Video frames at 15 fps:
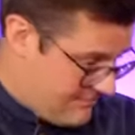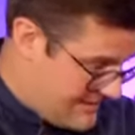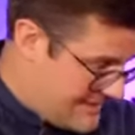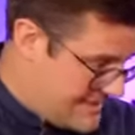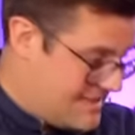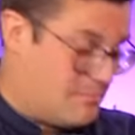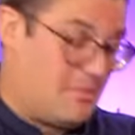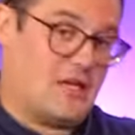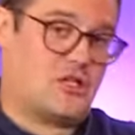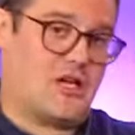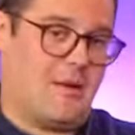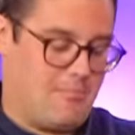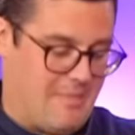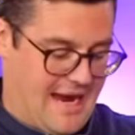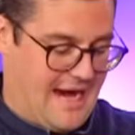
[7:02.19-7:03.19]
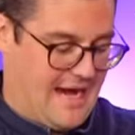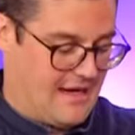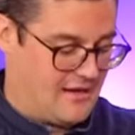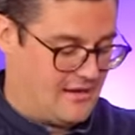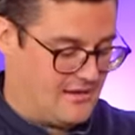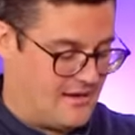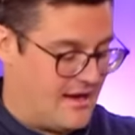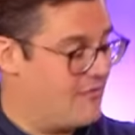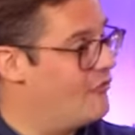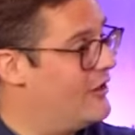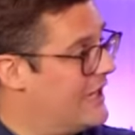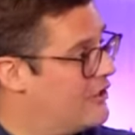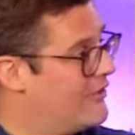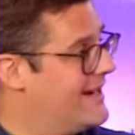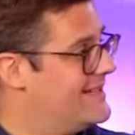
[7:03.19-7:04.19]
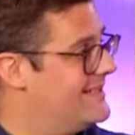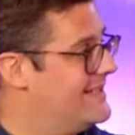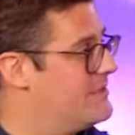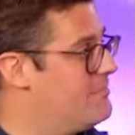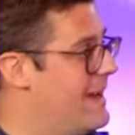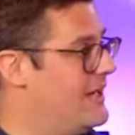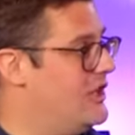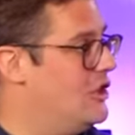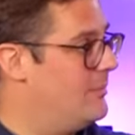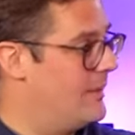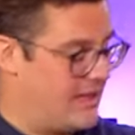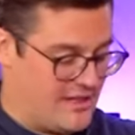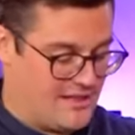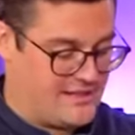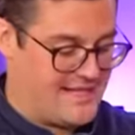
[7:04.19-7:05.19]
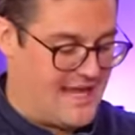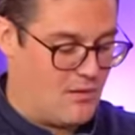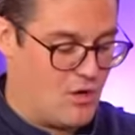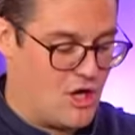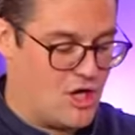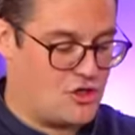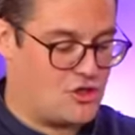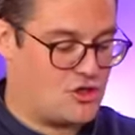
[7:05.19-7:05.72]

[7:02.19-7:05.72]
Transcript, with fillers: sipping champagne and recreating this menu, because there were